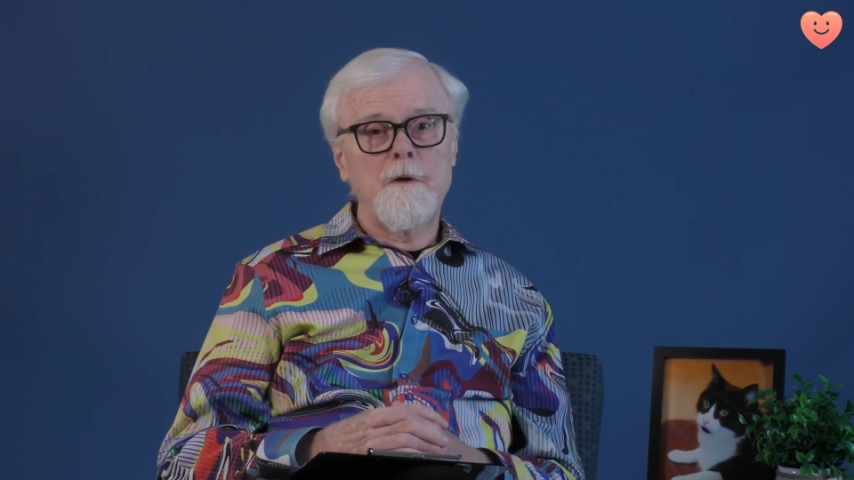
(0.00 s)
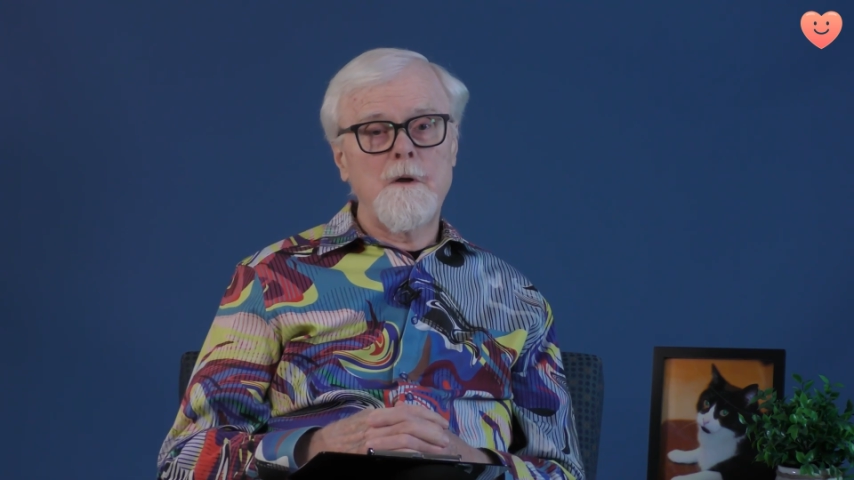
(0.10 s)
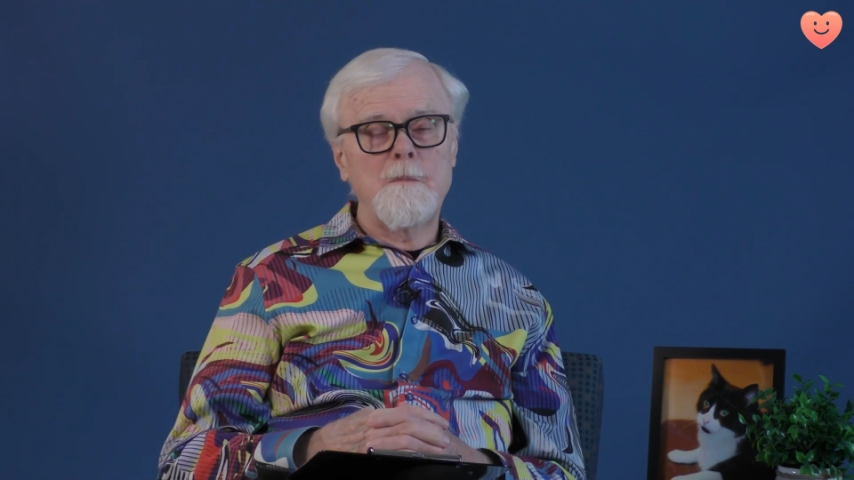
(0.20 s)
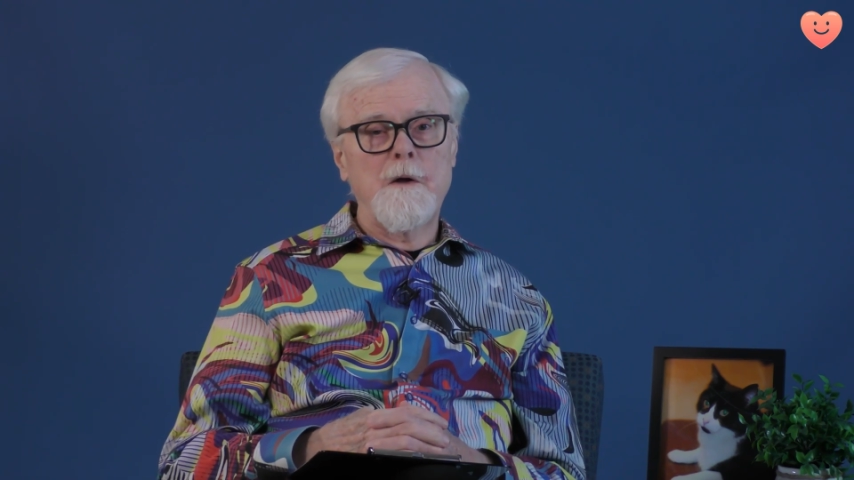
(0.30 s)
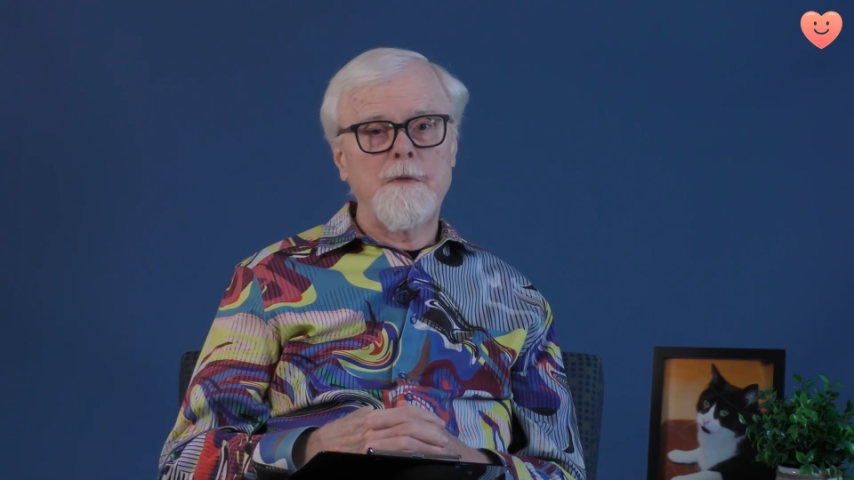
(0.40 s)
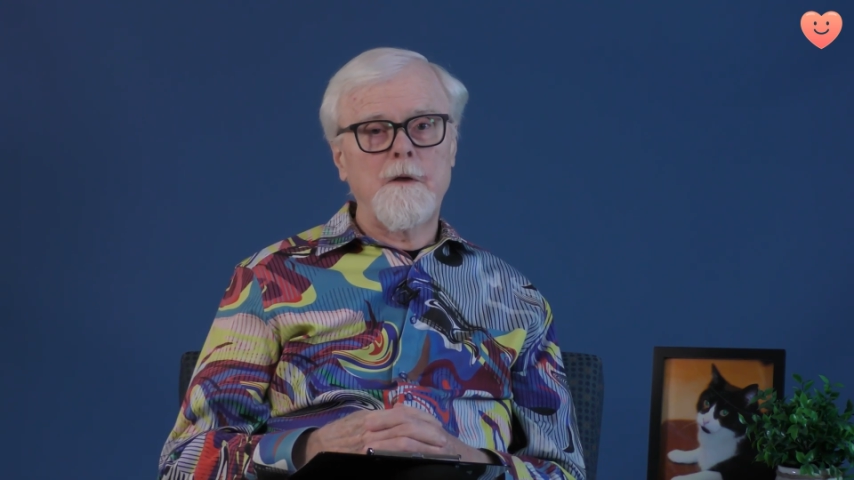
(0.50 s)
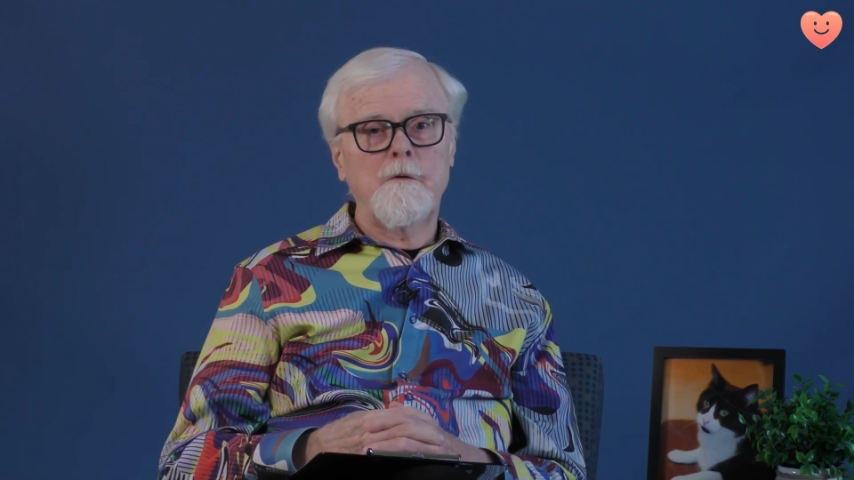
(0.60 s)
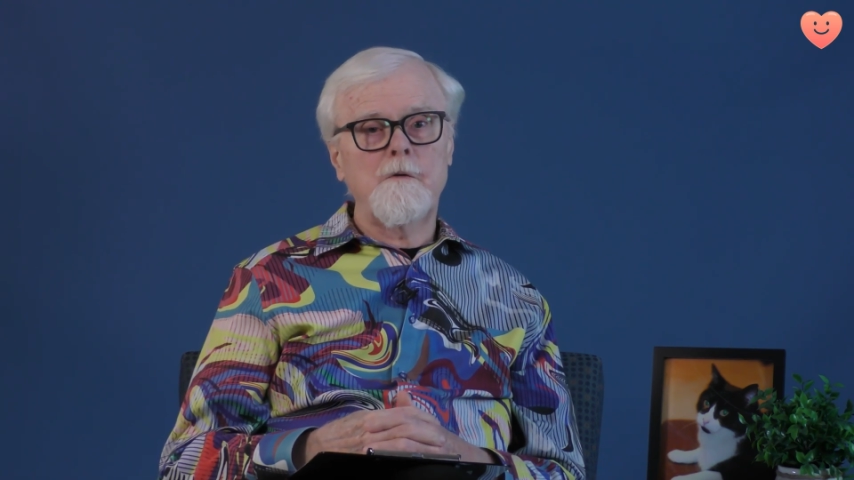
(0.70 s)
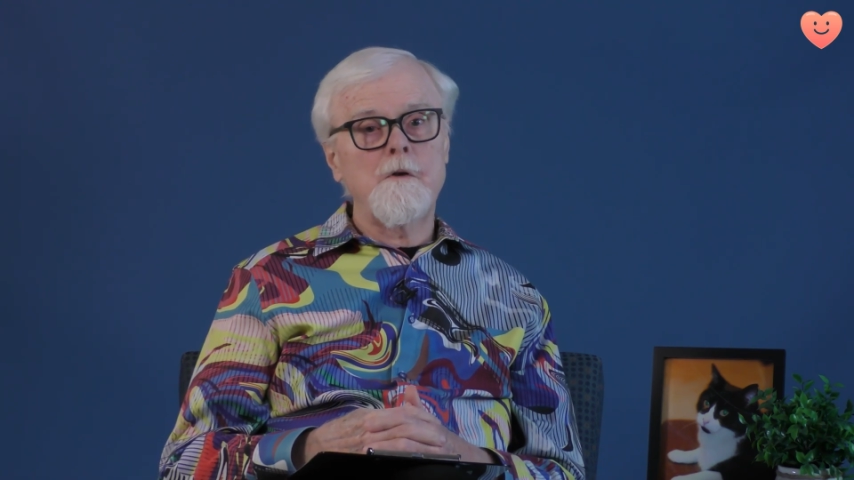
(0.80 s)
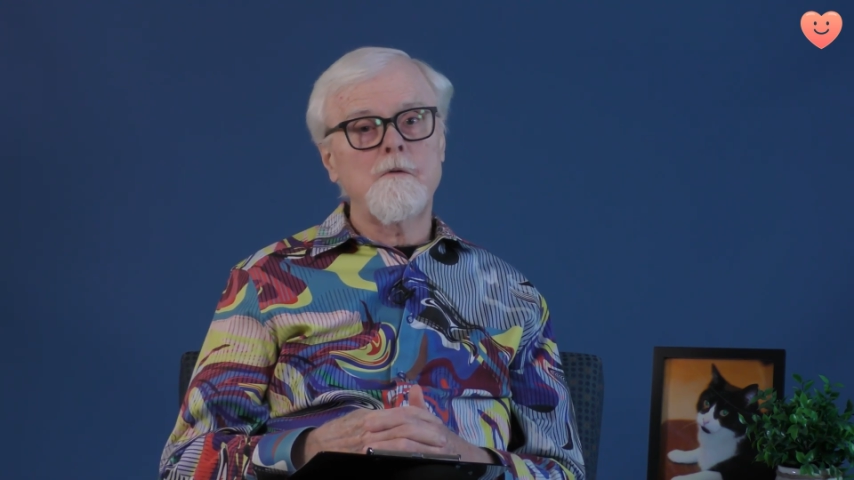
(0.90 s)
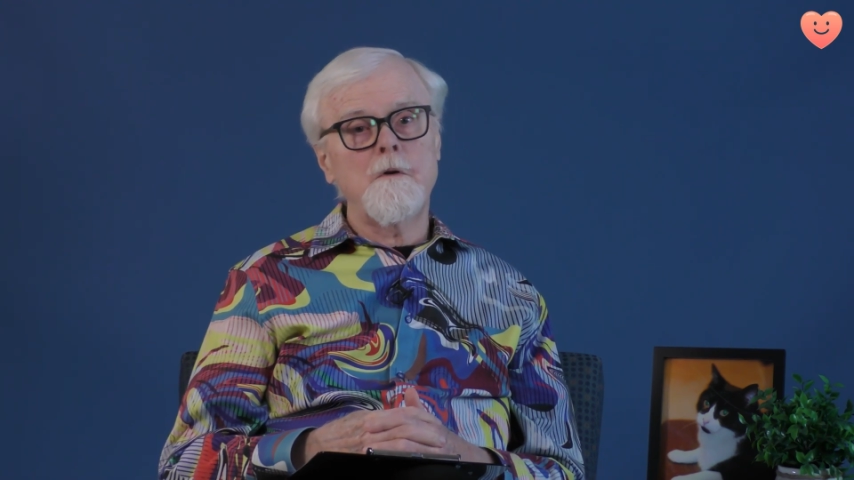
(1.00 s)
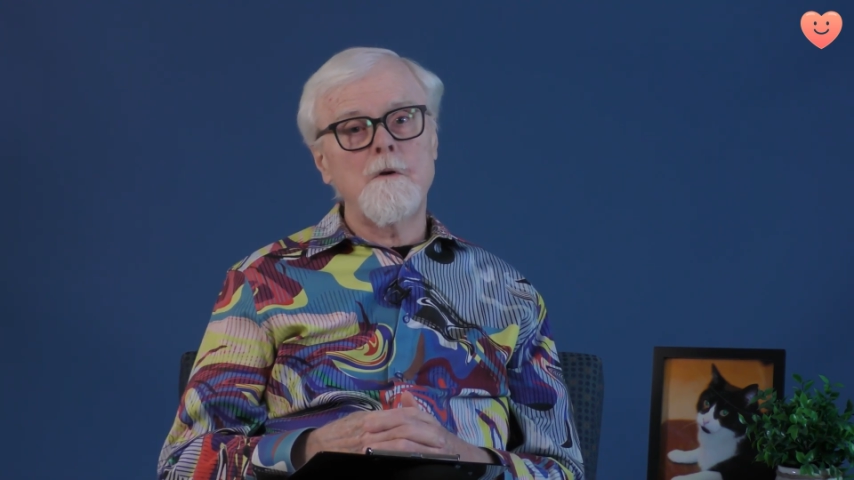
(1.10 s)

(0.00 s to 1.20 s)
about that session.